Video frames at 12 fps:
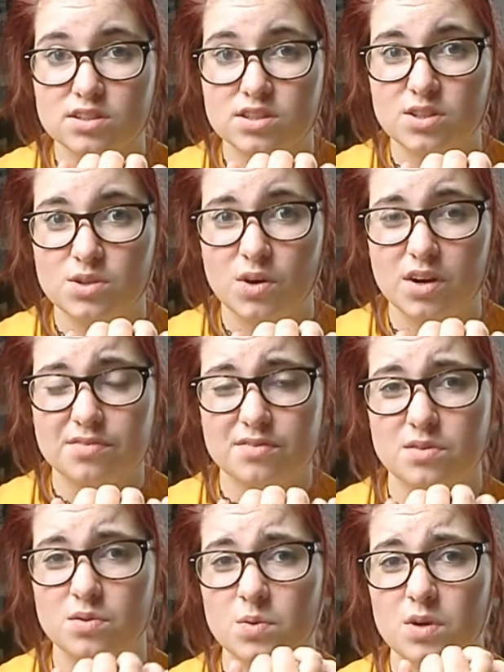you have to
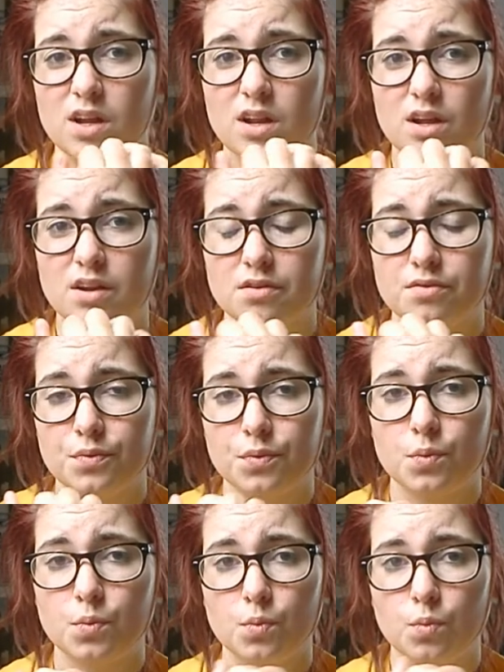do a lot of
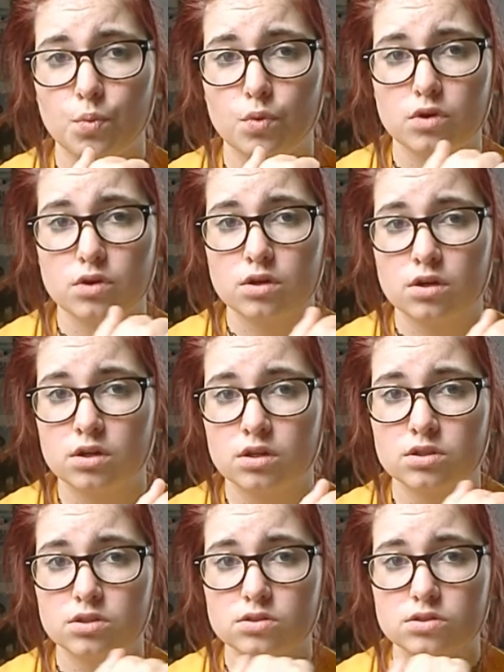work.
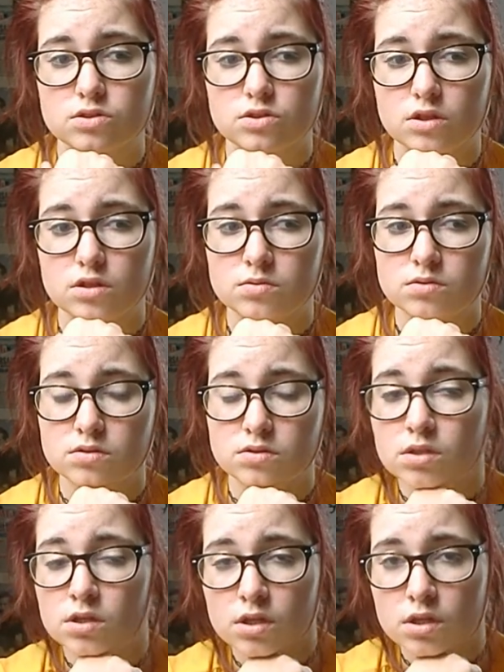So
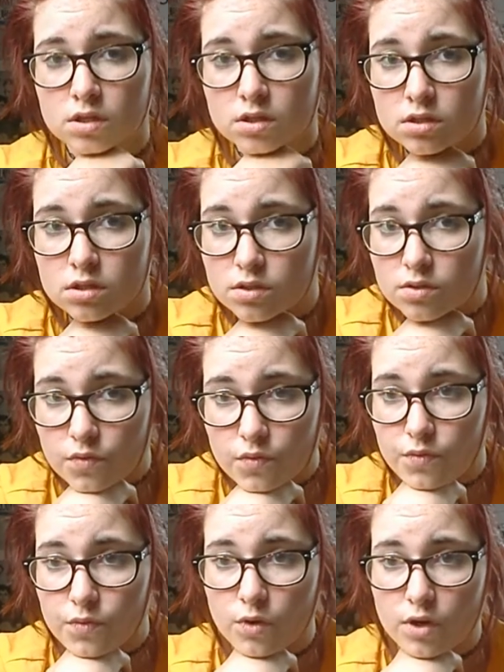
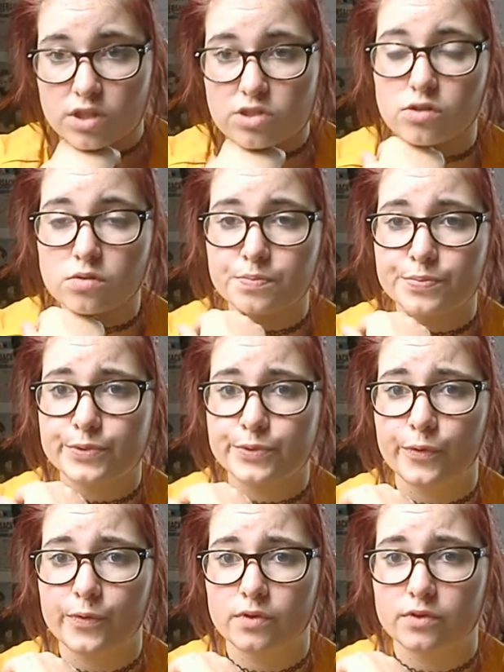for
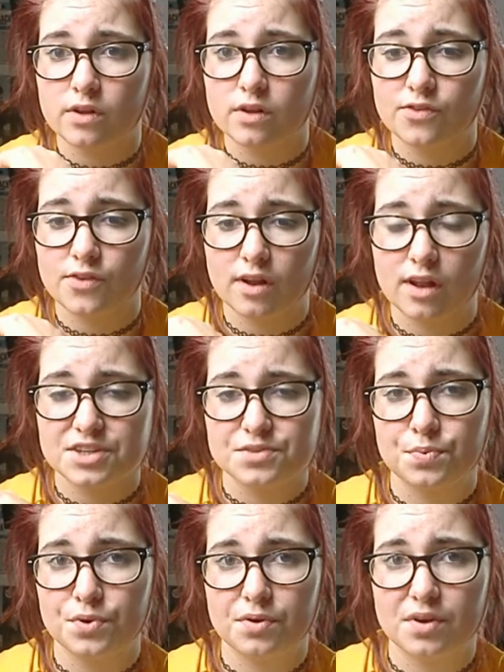example, the last
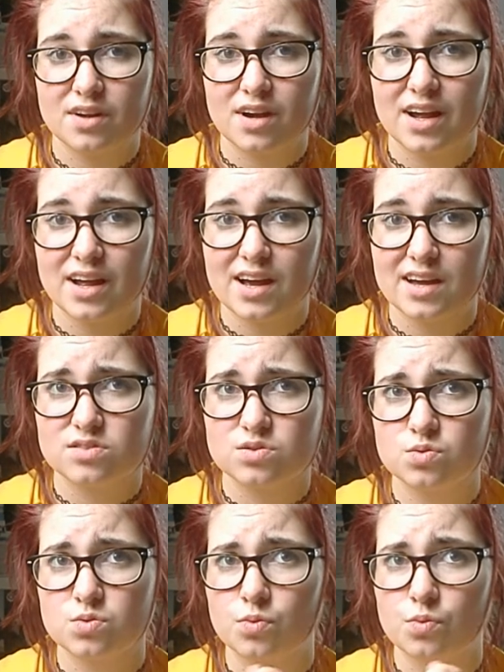period I had to
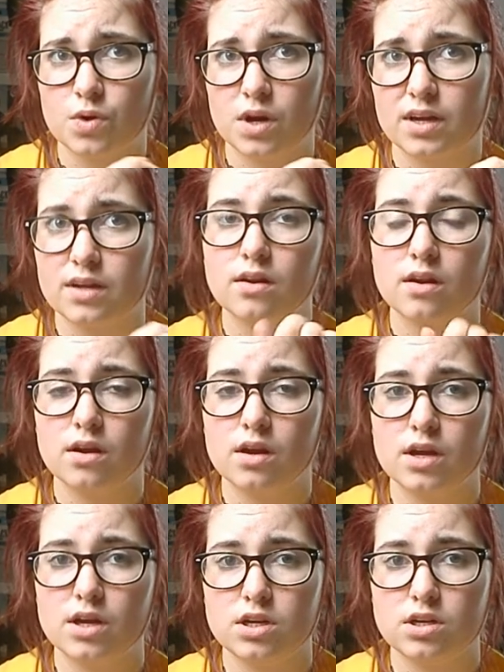write
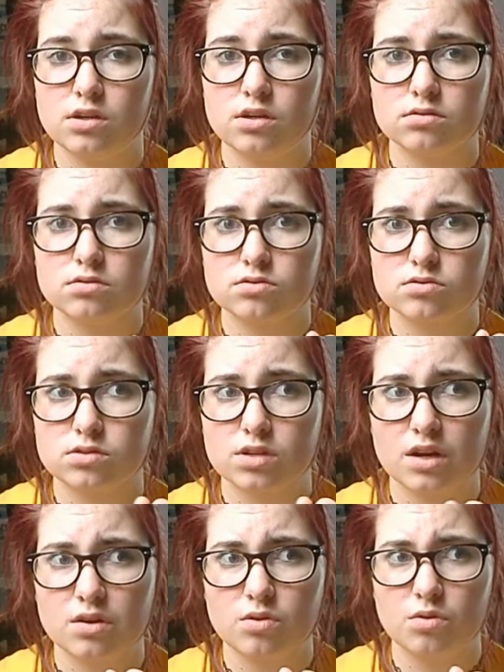a, I
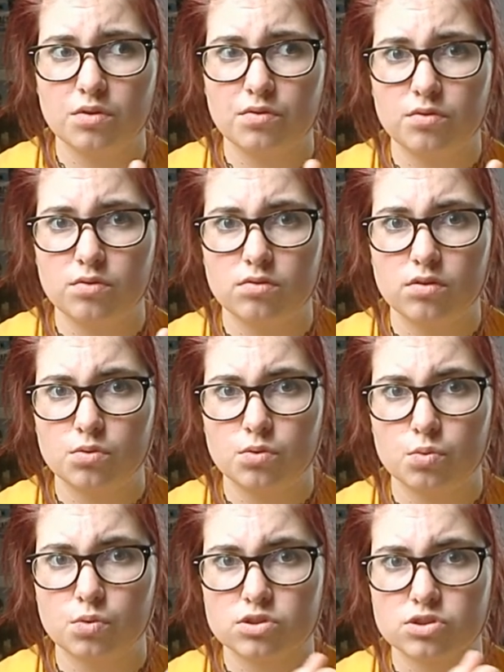don't know if you know the
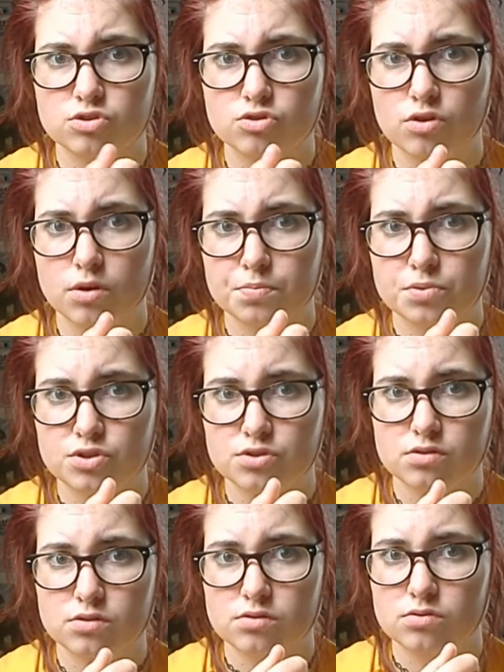word,
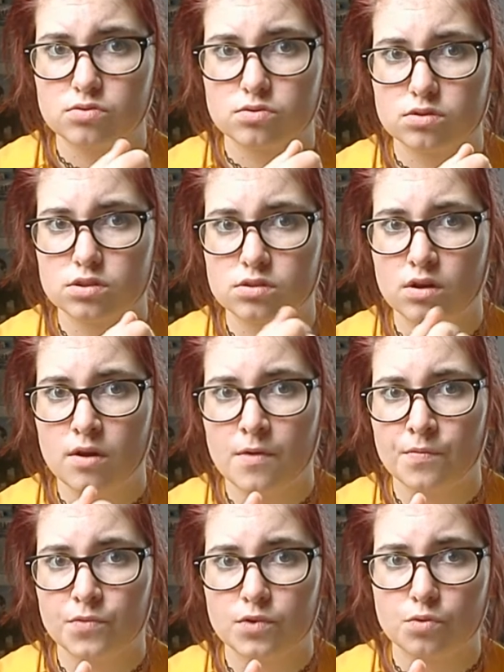description or
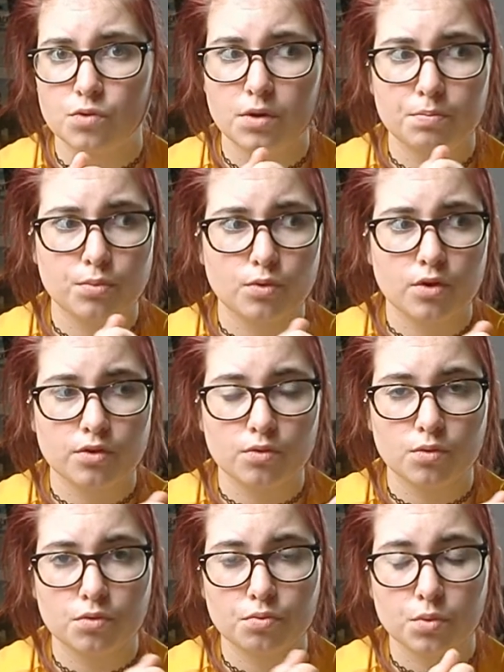report
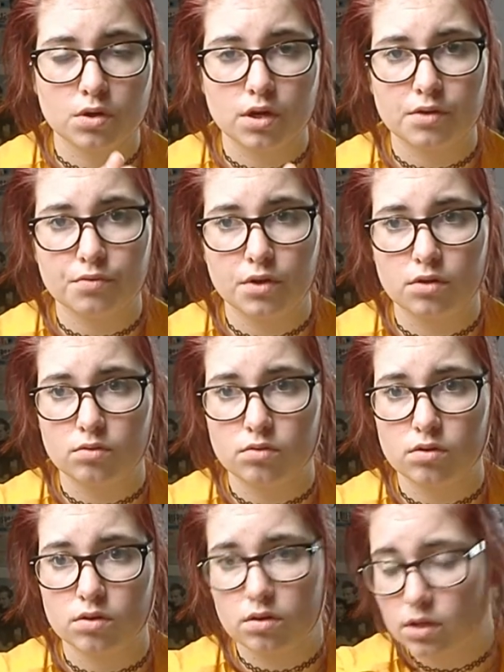or whatever you
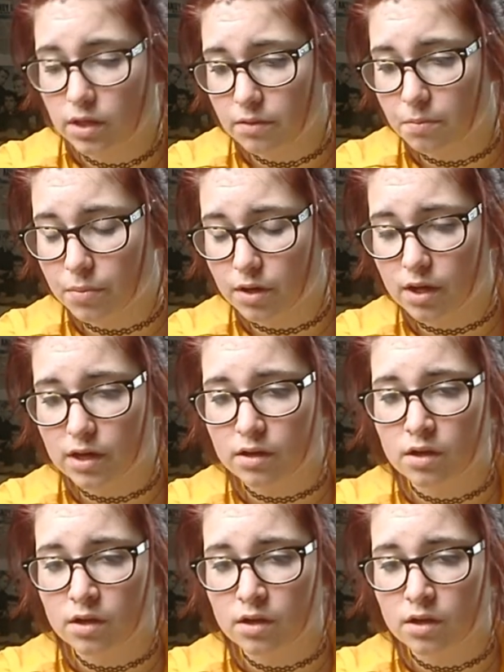call it, but